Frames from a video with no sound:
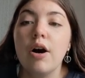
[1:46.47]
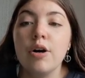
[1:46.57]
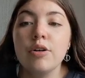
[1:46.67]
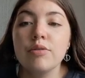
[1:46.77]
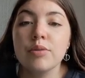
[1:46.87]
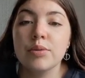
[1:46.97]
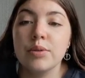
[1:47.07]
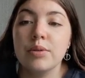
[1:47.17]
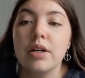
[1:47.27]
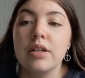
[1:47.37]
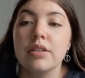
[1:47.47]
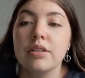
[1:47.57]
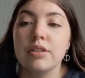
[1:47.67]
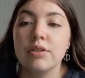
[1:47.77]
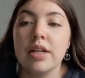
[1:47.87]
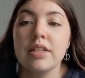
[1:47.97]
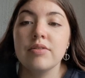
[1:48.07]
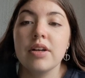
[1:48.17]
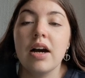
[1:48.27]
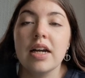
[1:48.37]
Overall, the trend
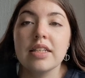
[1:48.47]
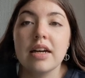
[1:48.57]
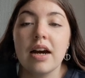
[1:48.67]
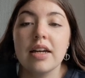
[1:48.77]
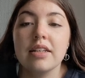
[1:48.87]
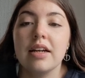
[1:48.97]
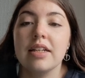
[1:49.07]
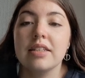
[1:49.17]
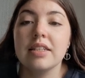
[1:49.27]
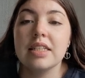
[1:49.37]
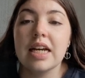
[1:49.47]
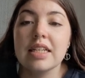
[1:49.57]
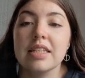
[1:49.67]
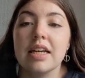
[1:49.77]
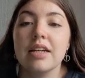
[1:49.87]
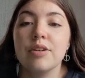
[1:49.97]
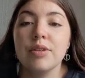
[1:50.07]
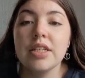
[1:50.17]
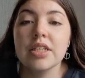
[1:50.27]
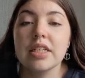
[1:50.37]
of the high tide line suggests that
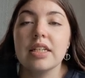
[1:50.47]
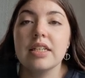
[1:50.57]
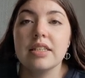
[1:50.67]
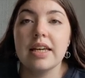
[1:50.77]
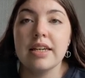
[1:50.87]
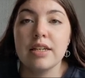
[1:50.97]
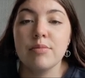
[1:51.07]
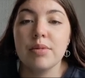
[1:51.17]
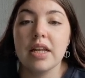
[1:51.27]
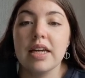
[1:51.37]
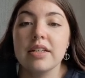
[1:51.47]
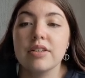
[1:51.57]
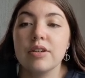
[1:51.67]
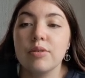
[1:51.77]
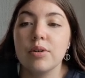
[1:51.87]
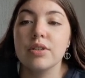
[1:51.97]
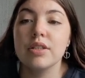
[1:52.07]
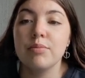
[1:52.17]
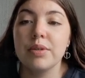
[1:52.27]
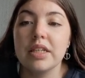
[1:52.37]
accretion is taking place across
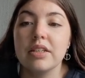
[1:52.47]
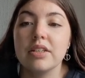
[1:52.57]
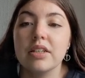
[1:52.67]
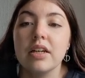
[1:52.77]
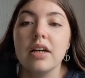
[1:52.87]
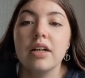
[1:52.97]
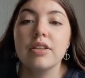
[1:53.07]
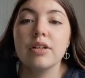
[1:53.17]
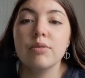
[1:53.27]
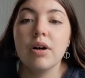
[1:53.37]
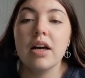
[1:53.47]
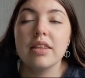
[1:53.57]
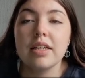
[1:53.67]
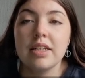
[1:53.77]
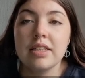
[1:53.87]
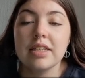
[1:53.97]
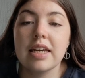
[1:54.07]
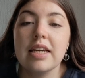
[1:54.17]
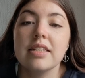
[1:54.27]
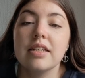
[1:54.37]
the beach. The graph
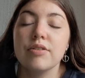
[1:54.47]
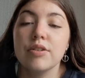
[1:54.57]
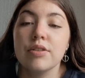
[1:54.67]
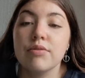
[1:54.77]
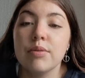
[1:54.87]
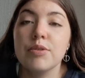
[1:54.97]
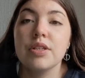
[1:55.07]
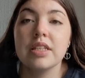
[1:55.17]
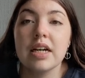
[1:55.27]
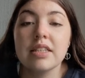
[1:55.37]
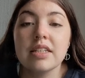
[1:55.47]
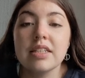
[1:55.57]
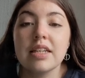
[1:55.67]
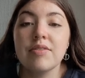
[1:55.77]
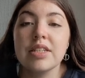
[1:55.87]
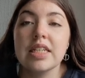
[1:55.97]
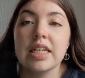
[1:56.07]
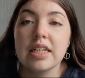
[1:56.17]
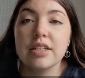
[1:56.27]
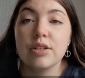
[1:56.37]
indicates that from
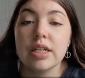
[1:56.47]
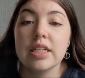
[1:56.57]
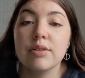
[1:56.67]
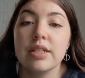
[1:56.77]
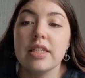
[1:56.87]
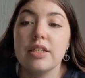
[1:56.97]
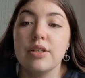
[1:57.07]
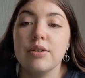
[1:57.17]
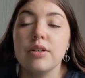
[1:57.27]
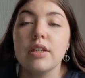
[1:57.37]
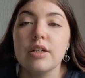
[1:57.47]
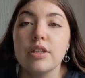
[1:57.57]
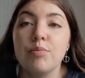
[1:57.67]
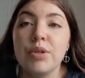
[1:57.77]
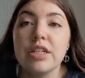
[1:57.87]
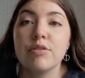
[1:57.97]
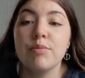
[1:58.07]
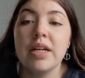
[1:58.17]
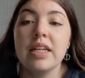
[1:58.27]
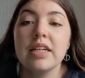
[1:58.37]
2017 to 2022, the beach
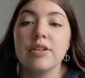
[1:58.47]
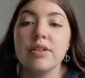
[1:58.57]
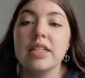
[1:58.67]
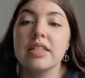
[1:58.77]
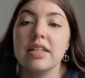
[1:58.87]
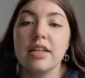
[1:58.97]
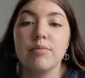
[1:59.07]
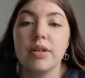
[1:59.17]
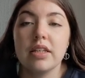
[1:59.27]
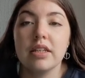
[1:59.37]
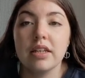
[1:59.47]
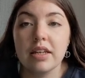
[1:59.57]
mainly accretes sediment.